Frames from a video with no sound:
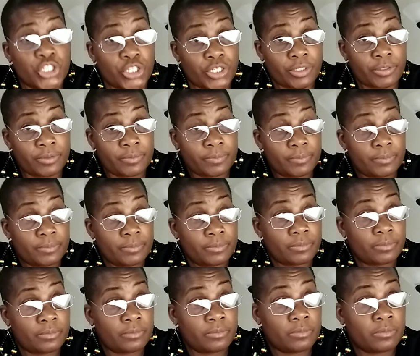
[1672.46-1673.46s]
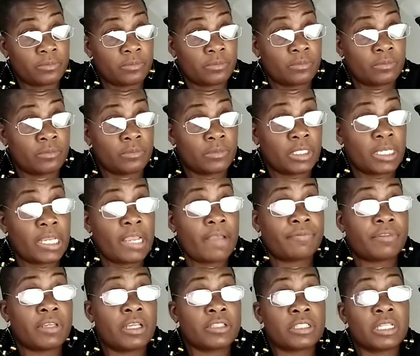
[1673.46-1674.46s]
I wouldn't even
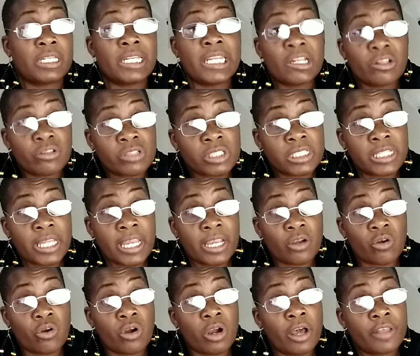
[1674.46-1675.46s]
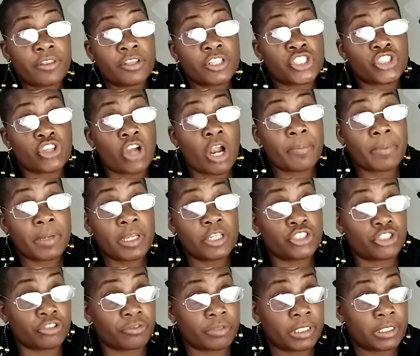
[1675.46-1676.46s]
take a chance.
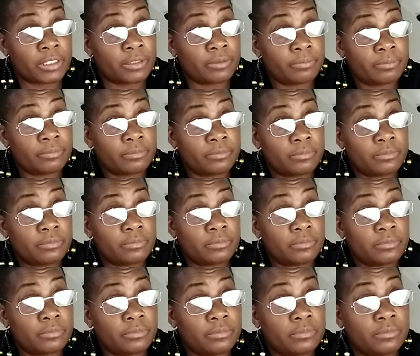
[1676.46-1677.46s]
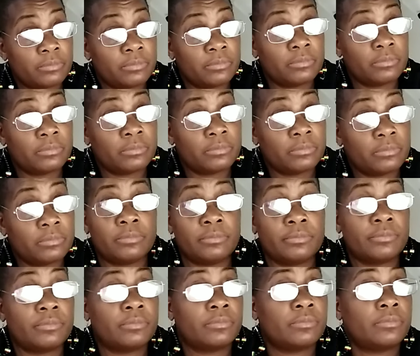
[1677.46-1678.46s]
So you're going to report the incident to your
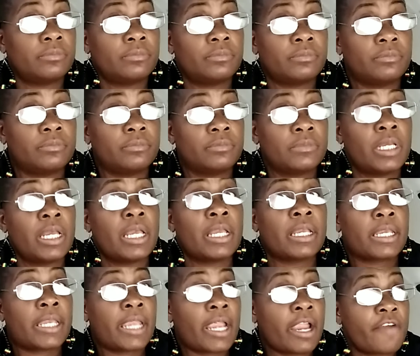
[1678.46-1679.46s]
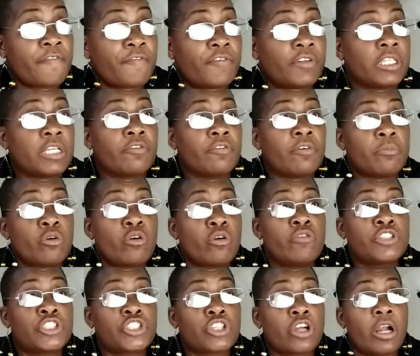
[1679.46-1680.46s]
immediate supervisor, and you're going to report
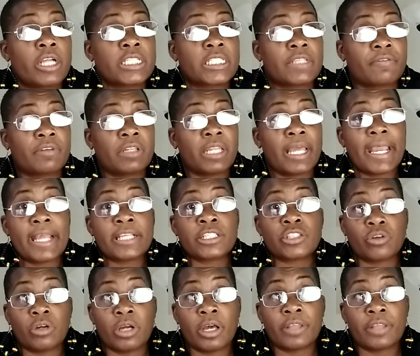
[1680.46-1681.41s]
directly to the provider for